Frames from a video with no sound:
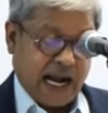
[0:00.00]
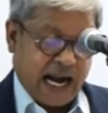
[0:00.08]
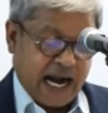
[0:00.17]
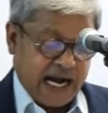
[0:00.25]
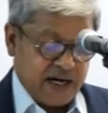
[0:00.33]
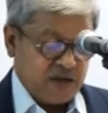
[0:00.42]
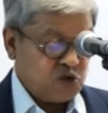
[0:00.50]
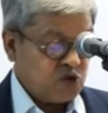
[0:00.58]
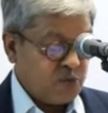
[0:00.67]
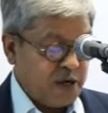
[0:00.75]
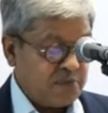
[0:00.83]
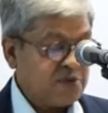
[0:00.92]
and
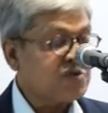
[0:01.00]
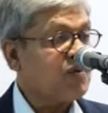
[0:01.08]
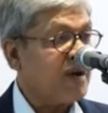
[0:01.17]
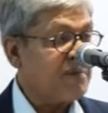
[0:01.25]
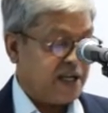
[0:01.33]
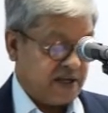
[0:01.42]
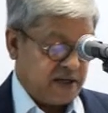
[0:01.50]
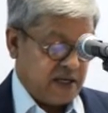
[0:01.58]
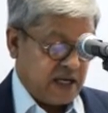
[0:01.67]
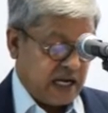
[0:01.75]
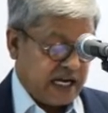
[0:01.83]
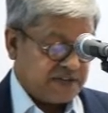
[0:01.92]
Subramanian Swamy
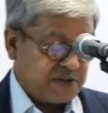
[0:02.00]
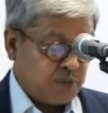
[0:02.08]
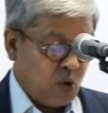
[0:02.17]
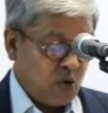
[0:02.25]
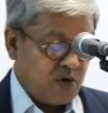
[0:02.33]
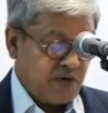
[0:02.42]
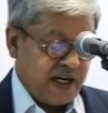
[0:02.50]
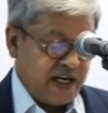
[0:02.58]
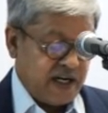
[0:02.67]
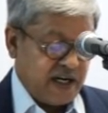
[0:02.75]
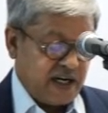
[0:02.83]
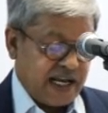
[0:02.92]
have spoken of
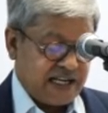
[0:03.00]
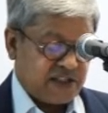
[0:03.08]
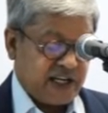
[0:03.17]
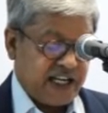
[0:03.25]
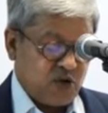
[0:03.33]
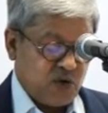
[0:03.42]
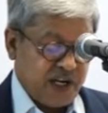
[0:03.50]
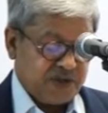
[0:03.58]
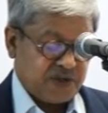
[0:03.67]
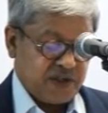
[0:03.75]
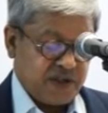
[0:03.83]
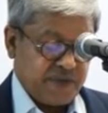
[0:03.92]
India as a Hindu
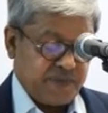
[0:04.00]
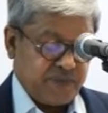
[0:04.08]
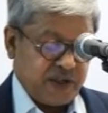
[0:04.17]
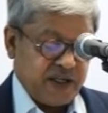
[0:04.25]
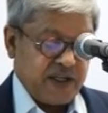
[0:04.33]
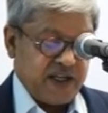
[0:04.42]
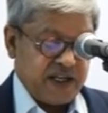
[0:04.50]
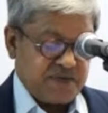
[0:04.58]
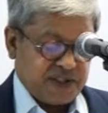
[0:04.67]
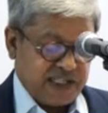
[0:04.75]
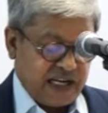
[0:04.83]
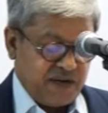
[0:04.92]
nation, he
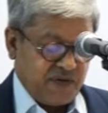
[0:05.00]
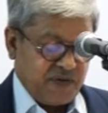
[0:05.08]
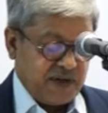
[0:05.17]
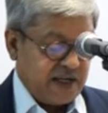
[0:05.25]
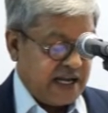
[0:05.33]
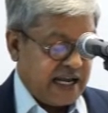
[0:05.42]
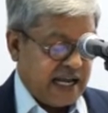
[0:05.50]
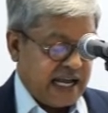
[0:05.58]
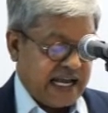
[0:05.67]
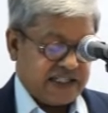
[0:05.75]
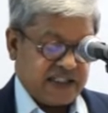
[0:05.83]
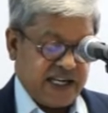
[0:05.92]
himself
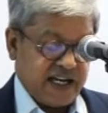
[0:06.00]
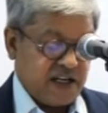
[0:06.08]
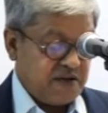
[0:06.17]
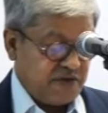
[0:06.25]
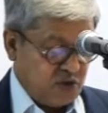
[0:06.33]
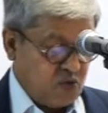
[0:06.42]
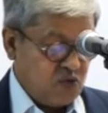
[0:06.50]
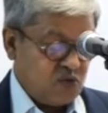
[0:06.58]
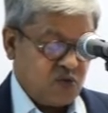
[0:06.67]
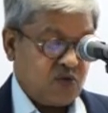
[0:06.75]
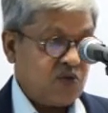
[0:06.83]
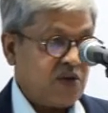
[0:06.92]
has taken a view
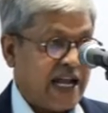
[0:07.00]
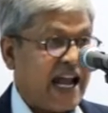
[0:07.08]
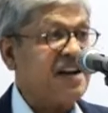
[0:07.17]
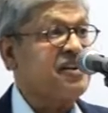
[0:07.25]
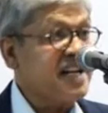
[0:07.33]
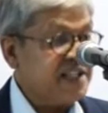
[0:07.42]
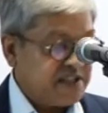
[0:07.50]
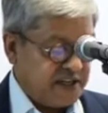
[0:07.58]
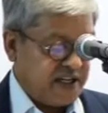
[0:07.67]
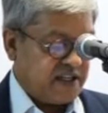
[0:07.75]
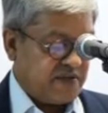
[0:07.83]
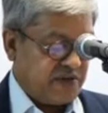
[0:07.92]
and
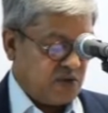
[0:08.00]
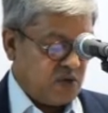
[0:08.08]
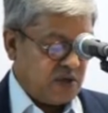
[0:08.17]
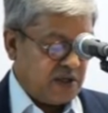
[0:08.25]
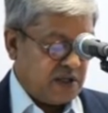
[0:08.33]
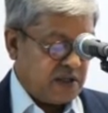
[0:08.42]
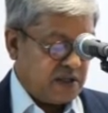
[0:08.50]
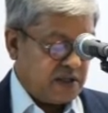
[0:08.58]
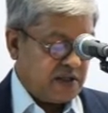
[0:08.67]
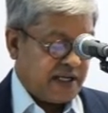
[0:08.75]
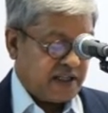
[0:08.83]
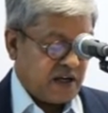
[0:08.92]
reiterated the view
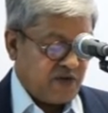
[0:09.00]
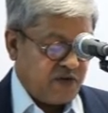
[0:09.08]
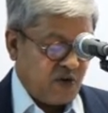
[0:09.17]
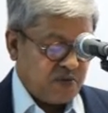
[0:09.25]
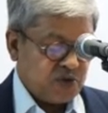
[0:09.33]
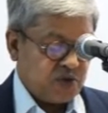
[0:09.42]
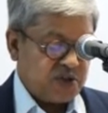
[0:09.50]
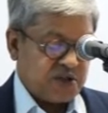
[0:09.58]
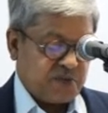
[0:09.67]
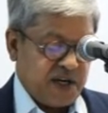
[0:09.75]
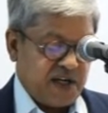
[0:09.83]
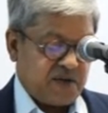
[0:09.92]
that conforms to the
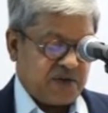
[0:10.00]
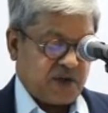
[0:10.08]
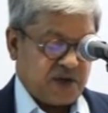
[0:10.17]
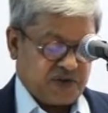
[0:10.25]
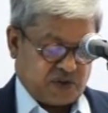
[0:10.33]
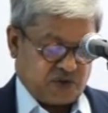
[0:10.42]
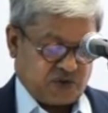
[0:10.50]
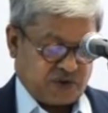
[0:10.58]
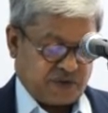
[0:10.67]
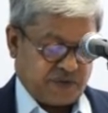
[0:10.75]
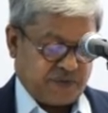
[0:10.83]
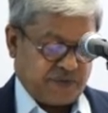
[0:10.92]
spirit of the Constitution.
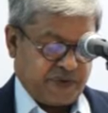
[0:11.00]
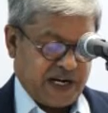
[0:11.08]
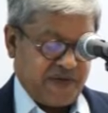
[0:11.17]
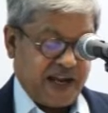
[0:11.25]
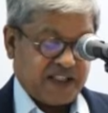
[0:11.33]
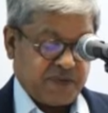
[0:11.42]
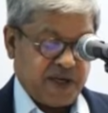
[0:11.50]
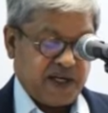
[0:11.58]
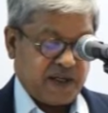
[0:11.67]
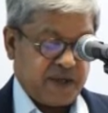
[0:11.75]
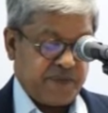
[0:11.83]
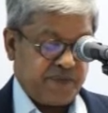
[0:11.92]
And that
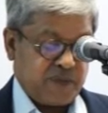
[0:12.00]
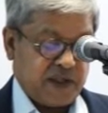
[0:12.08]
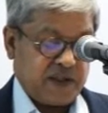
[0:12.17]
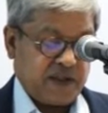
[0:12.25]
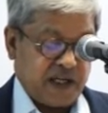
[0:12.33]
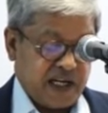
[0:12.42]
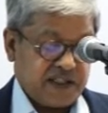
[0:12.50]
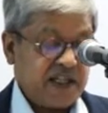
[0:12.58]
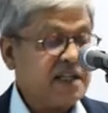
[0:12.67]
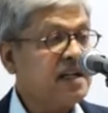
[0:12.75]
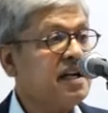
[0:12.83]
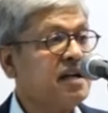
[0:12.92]
spirit does
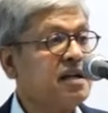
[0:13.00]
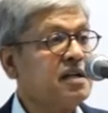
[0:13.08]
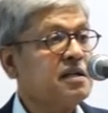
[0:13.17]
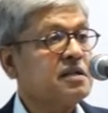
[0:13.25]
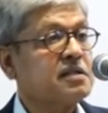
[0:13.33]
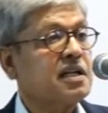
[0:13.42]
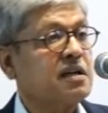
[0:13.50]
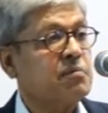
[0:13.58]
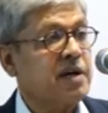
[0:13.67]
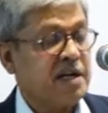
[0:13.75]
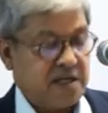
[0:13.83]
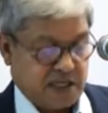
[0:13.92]
indeed
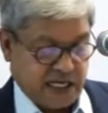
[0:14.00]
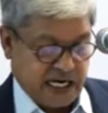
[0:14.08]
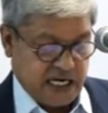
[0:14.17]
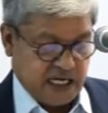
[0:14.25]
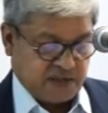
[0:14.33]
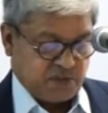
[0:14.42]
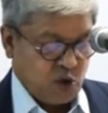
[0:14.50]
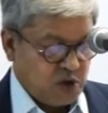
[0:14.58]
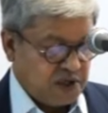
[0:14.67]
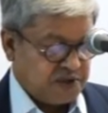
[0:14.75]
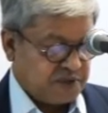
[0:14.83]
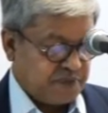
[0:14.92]
celebrate India's
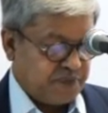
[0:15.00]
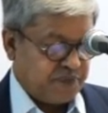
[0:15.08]
pluralism.